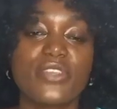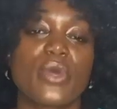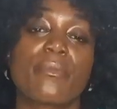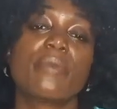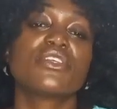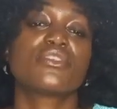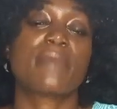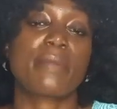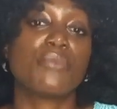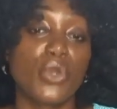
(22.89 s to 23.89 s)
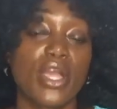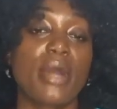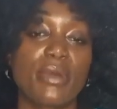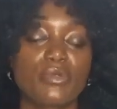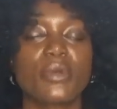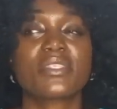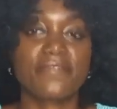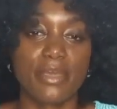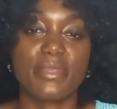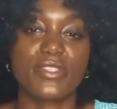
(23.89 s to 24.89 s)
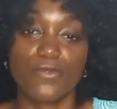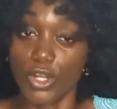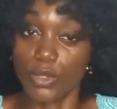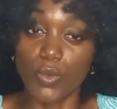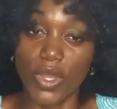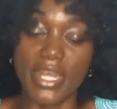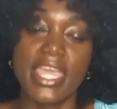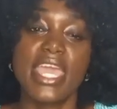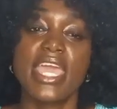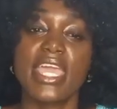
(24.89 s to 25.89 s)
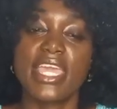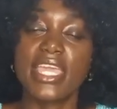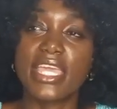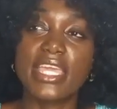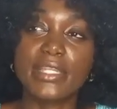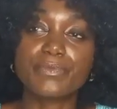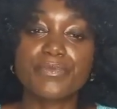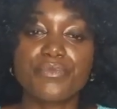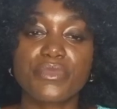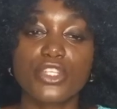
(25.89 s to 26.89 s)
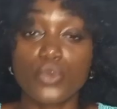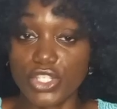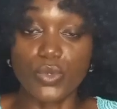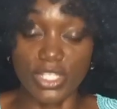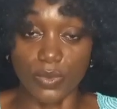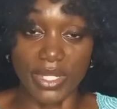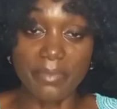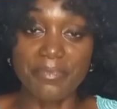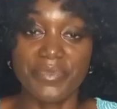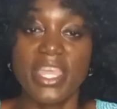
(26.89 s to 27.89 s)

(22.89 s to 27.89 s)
So I published my book Apostle Paul was a feminist, volume one in 2021